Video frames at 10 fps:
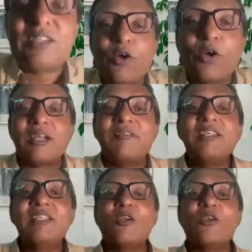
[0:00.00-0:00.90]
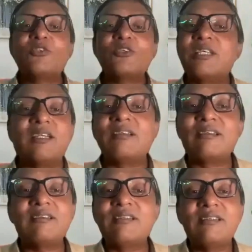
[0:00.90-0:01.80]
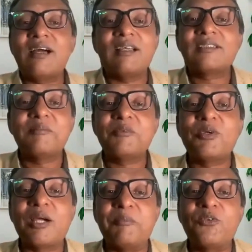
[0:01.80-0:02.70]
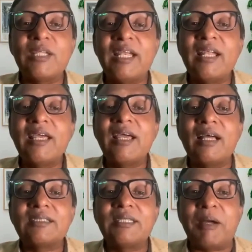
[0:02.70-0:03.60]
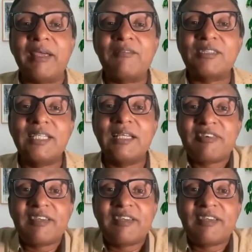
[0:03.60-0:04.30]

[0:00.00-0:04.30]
Dr. Ravindran also said, ask him to come. So then I asked him, I was then